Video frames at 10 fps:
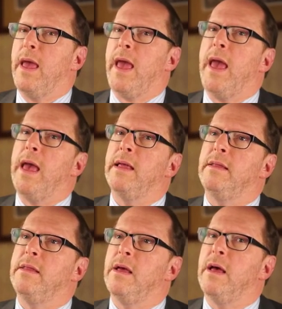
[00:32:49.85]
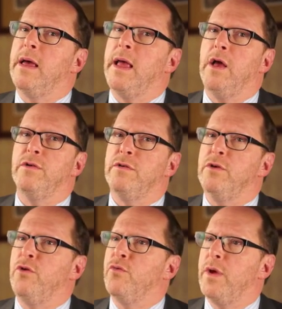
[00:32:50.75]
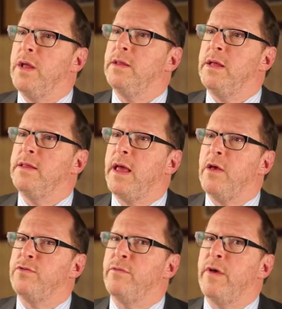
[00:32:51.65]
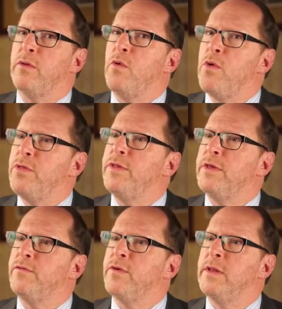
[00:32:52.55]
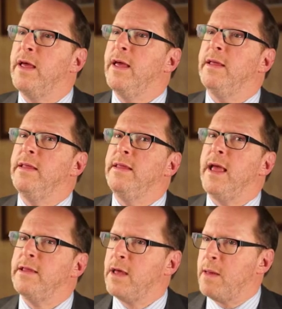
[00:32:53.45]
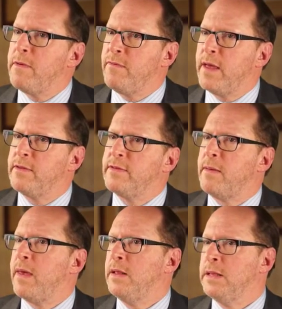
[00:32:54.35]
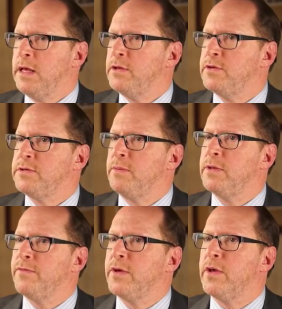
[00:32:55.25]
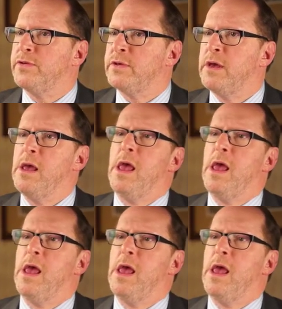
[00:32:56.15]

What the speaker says: And it goes into great details about all the different daytime events that may lead to sleep difficulties,